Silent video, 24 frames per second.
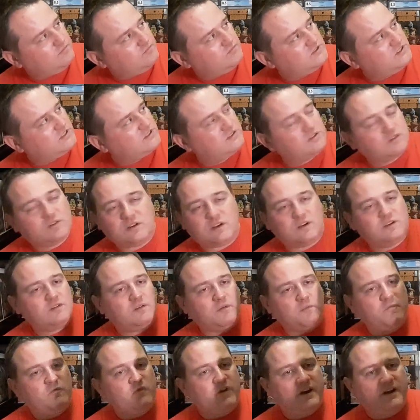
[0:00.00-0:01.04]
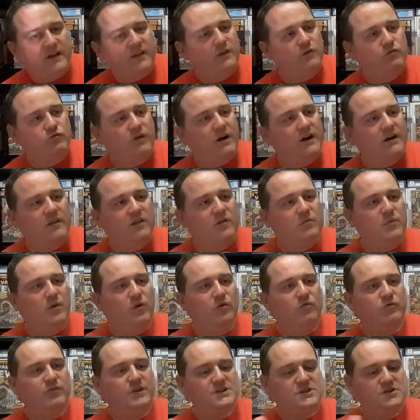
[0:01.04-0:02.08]
just a regular
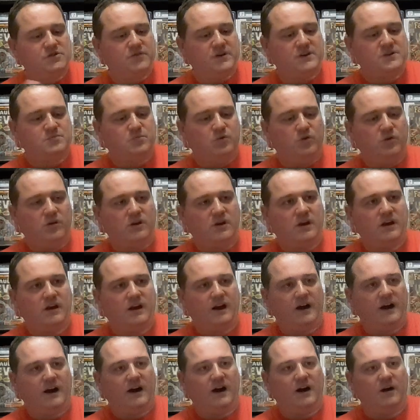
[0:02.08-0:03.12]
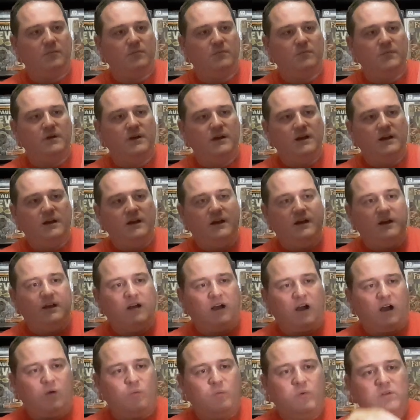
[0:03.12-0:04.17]
run-of-the-mill Richie Rich book. I
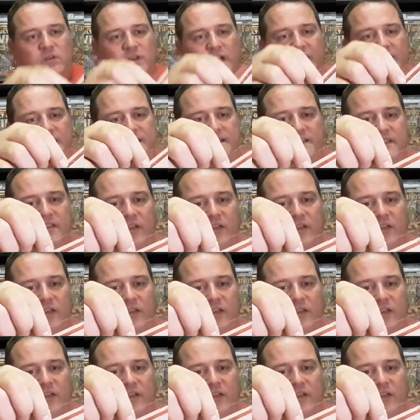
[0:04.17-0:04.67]
will add